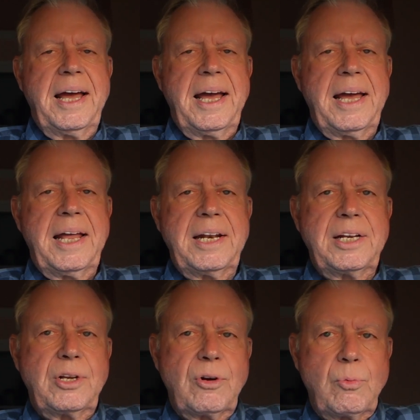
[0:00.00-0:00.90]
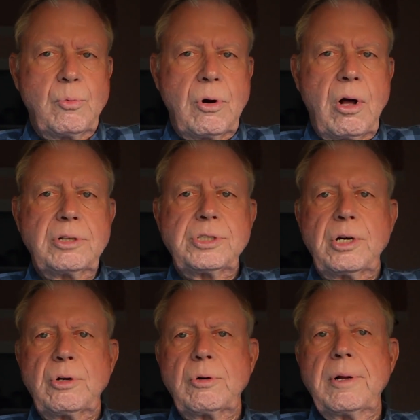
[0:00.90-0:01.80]
And you'll
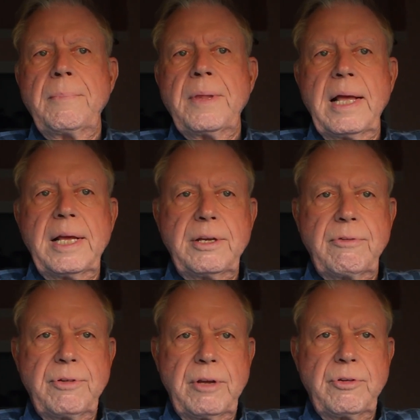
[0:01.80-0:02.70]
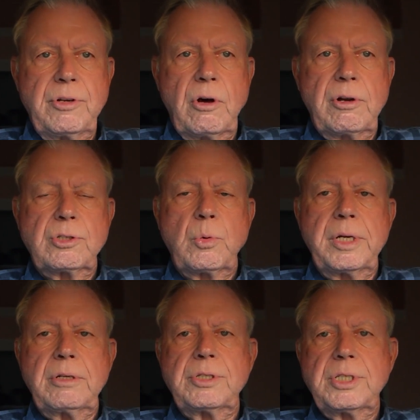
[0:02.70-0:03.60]
also, if you notice
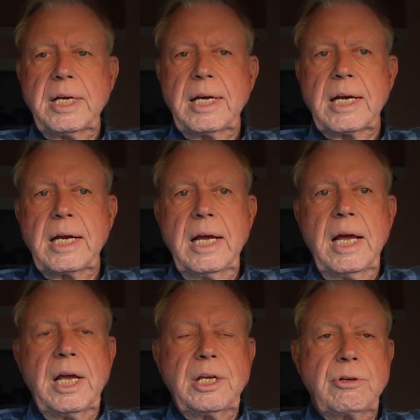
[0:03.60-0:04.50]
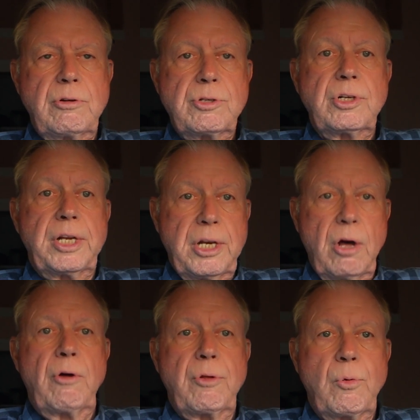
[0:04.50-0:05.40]
when you sing, you usually
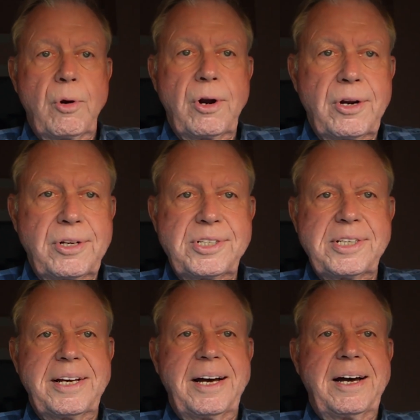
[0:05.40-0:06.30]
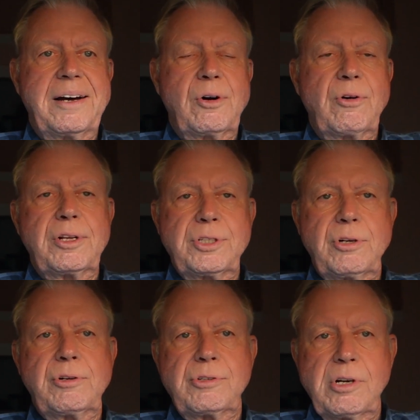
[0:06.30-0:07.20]
know the words or else
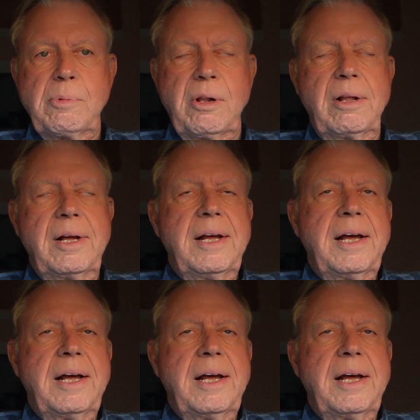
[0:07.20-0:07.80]
you're in trouble.